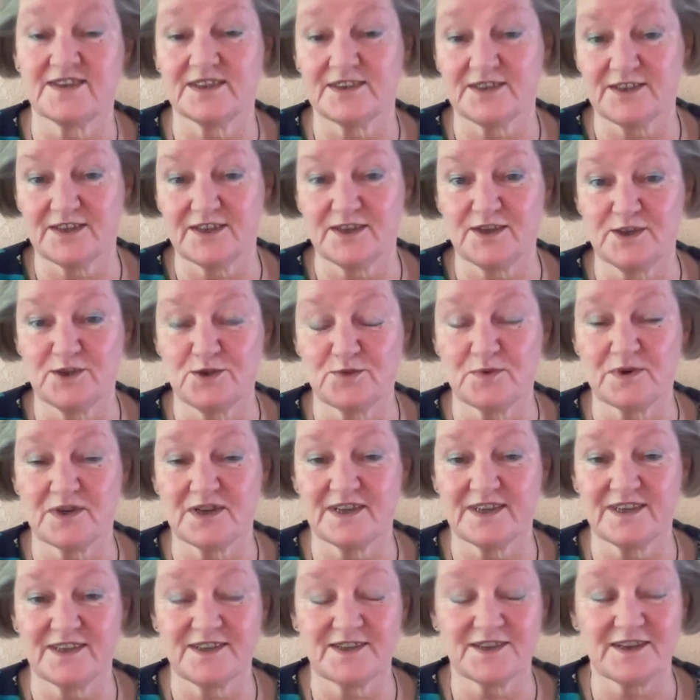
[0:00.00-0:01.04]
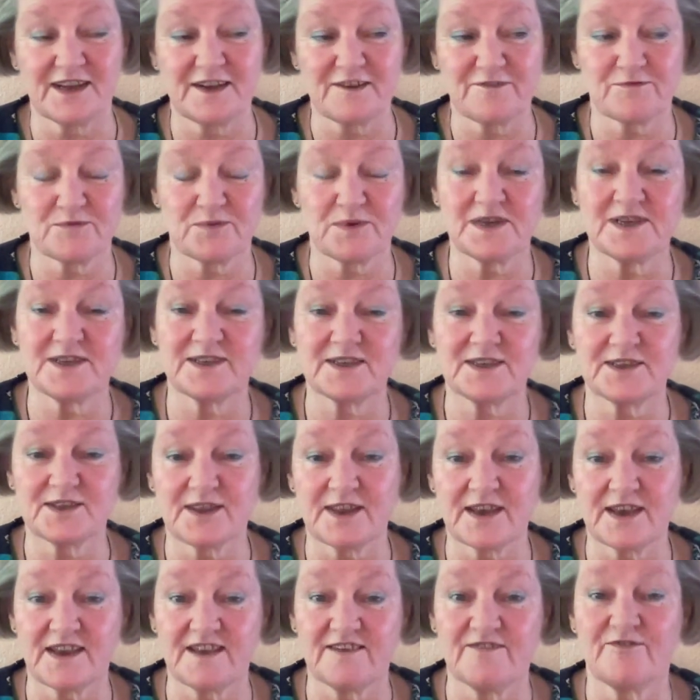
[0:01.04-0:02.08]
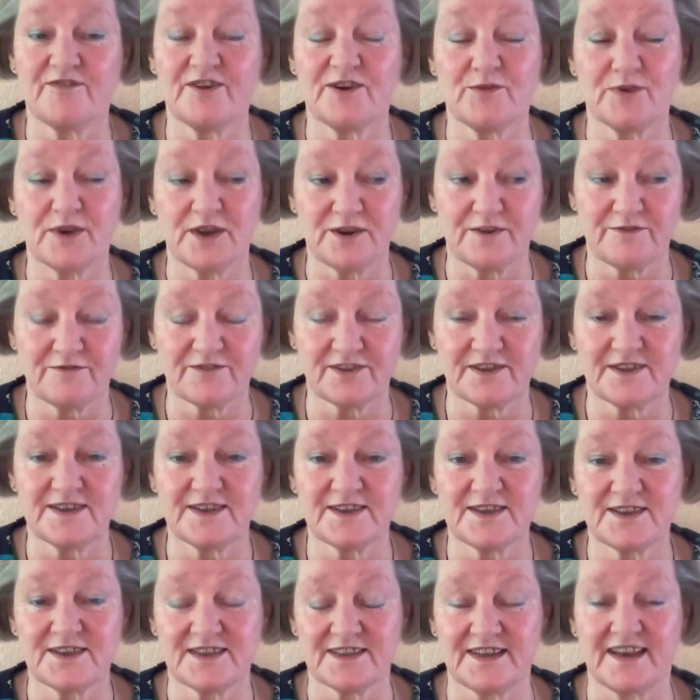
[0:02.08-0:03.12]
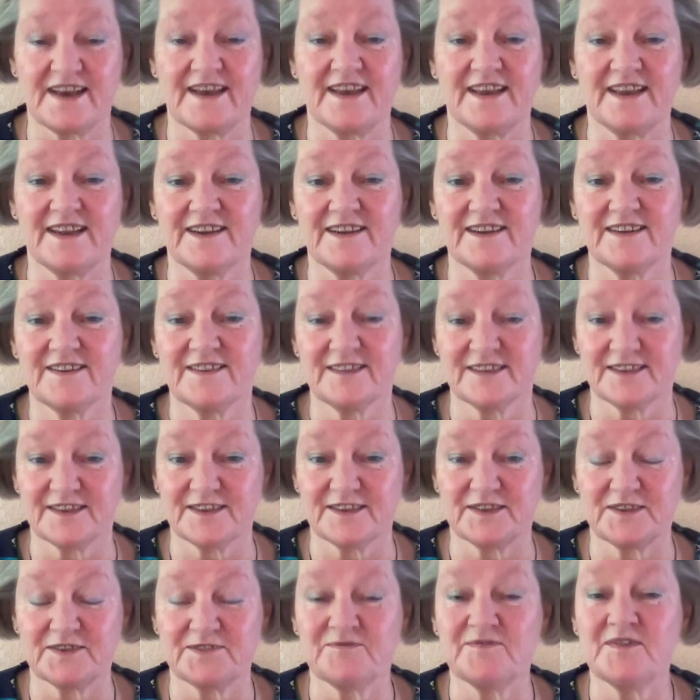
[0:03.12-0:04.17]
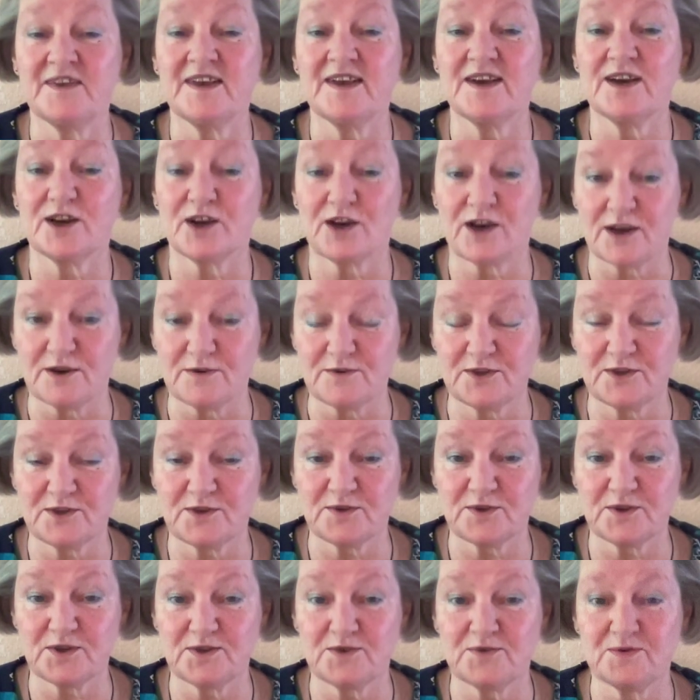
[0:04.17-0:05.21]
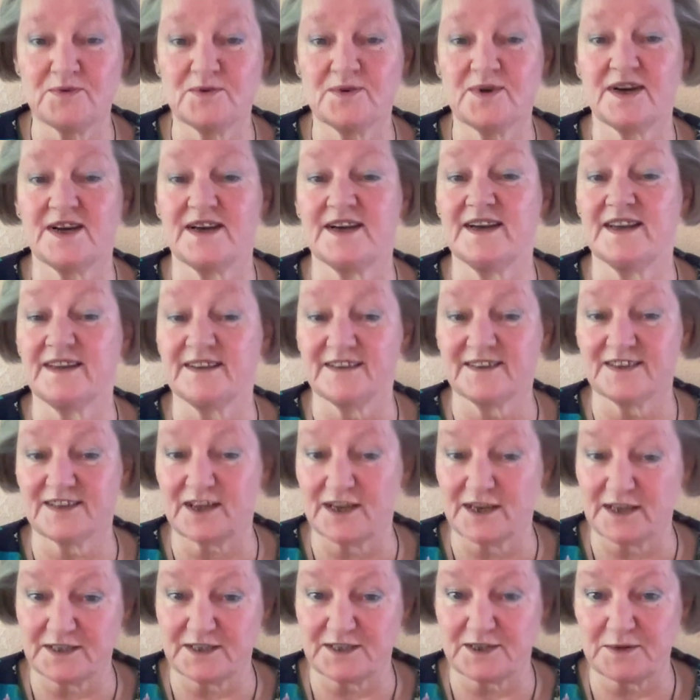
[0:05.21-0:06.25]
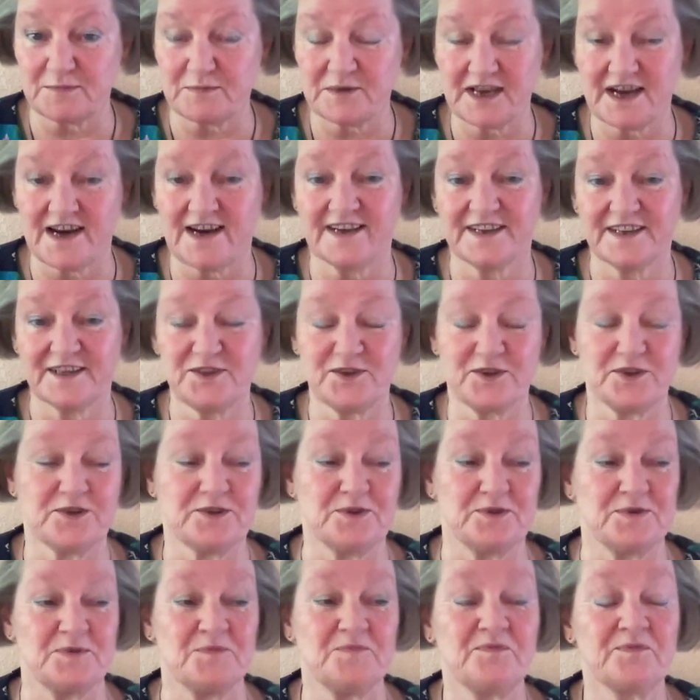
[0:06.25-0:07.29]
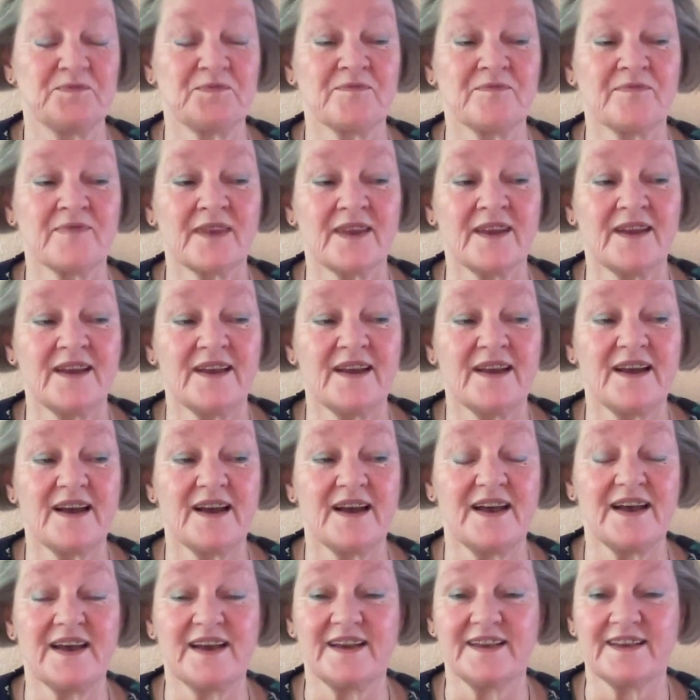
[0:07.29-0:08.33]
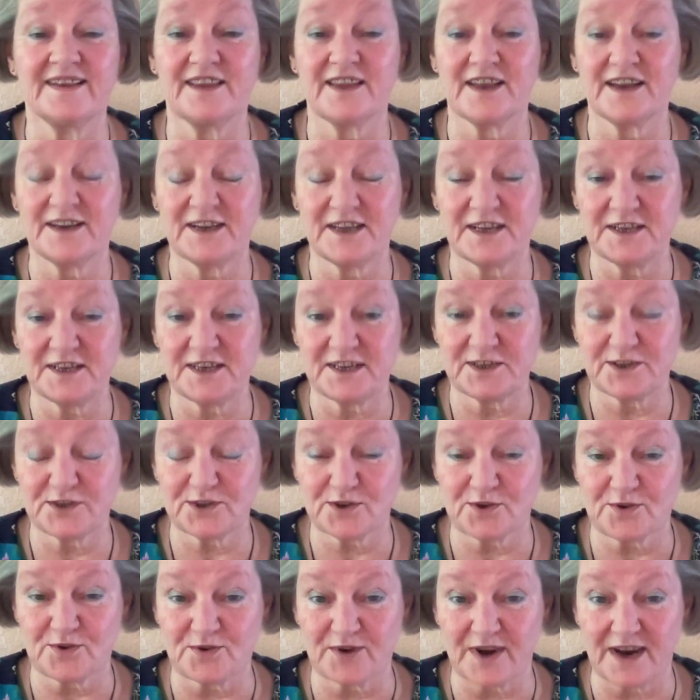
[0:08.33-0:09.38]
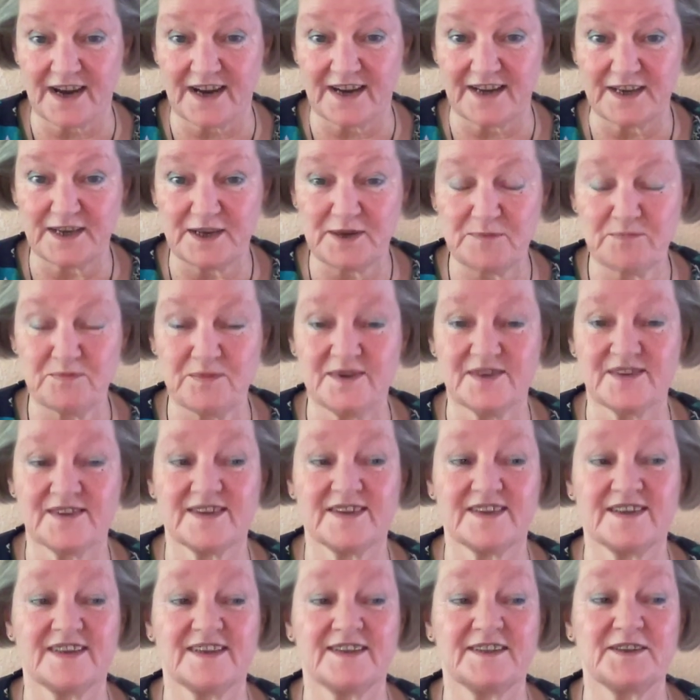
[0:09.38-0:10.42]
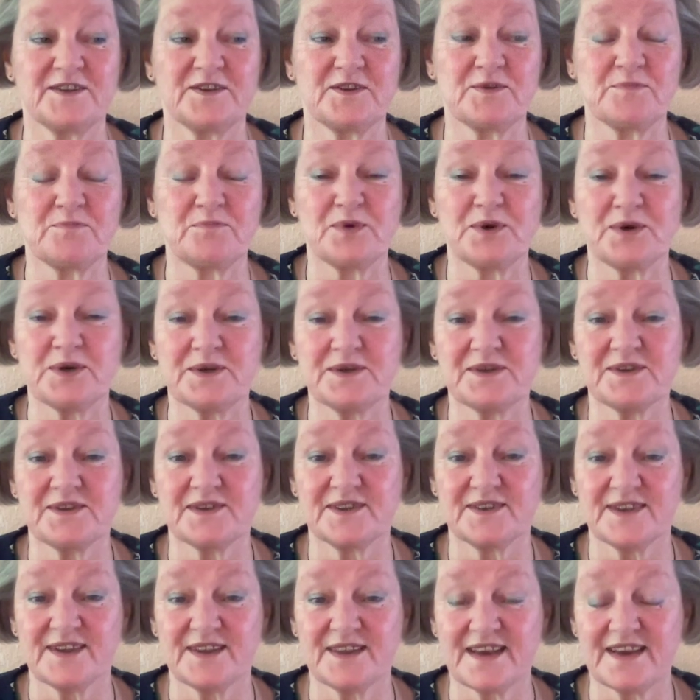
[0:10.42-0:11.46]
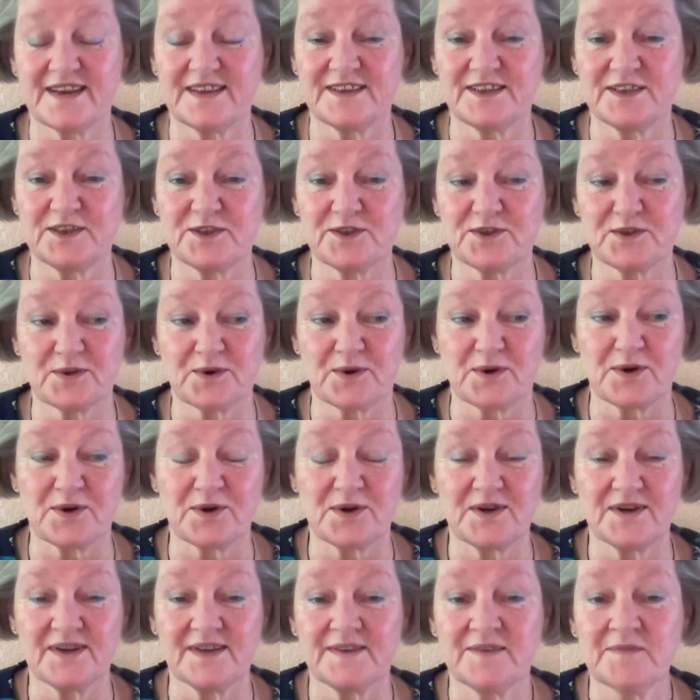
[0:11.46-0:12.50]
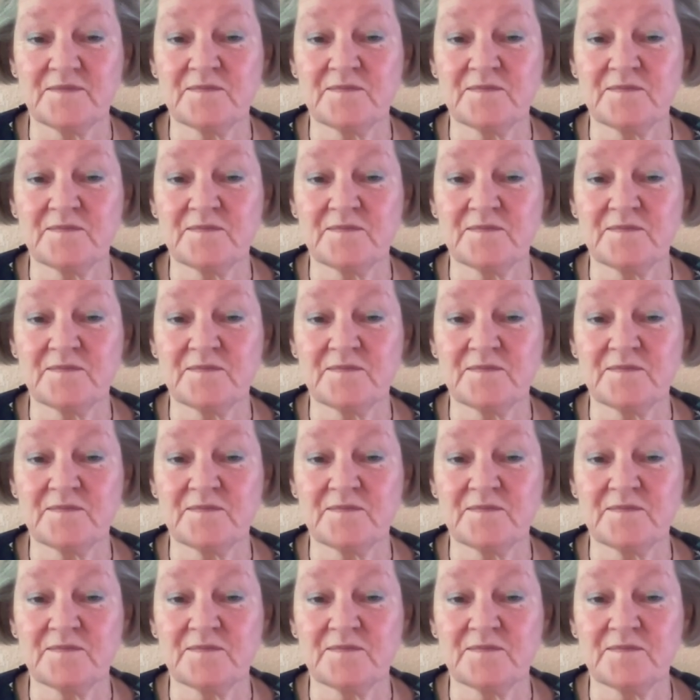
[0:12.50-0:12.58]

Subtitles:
deceased ones, loved ones, they very often stand close to you and a little behind you. And then he described the person that he saw,